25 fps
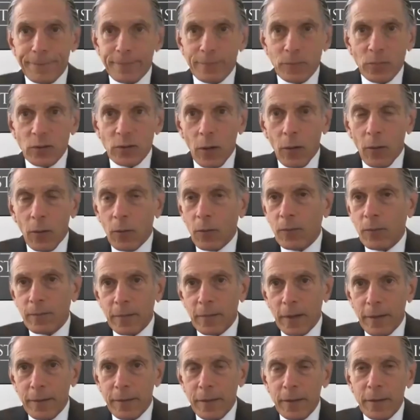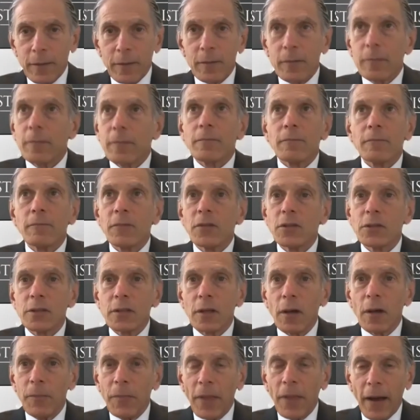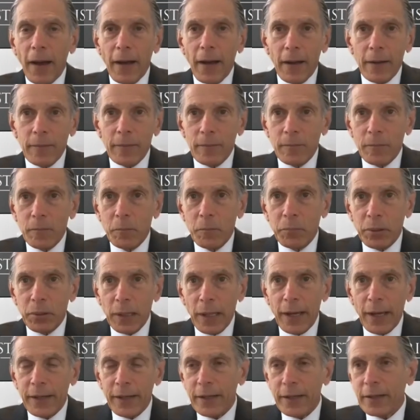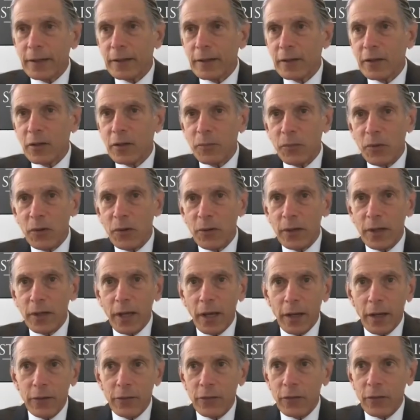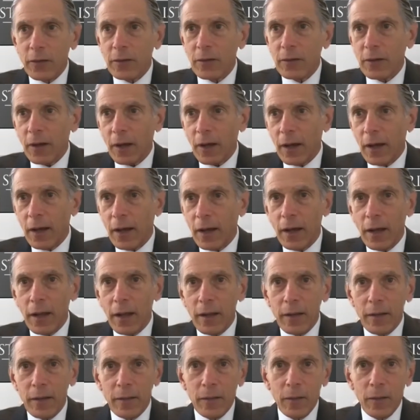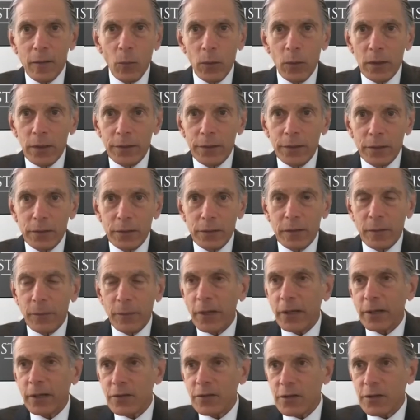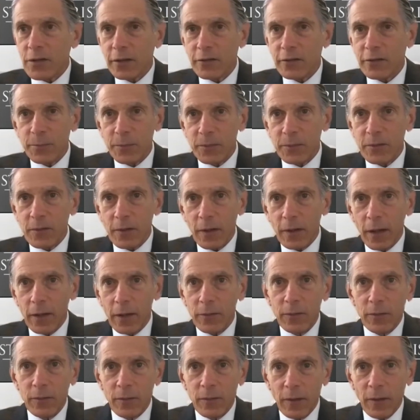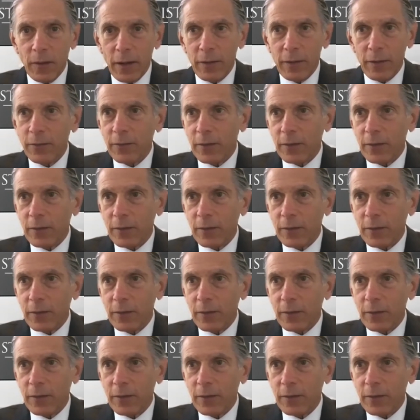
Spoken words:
so I think to sum that, planning, communication, and the willingness to make adjustments as